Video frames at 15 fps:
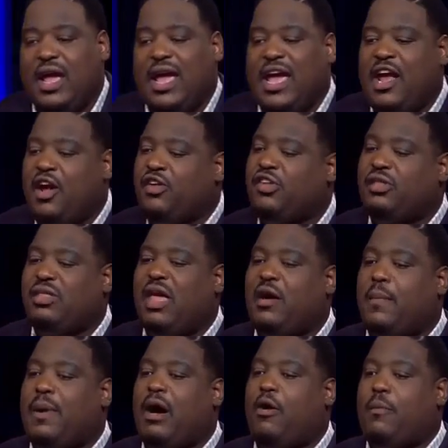Here's the thing
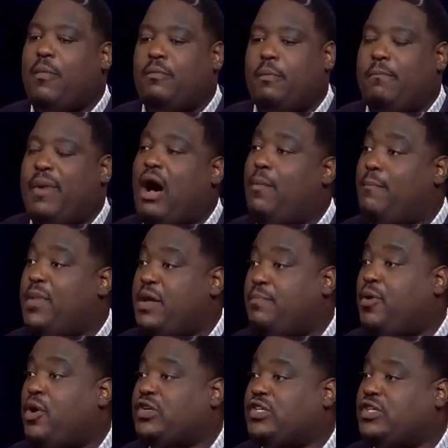about me
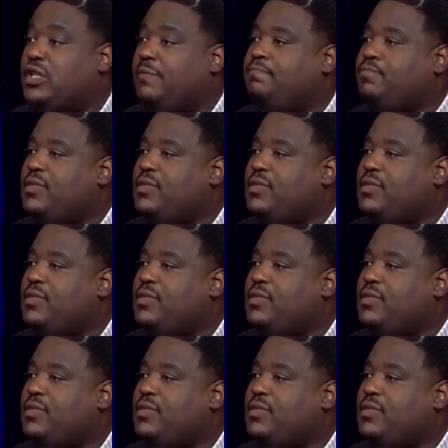personally.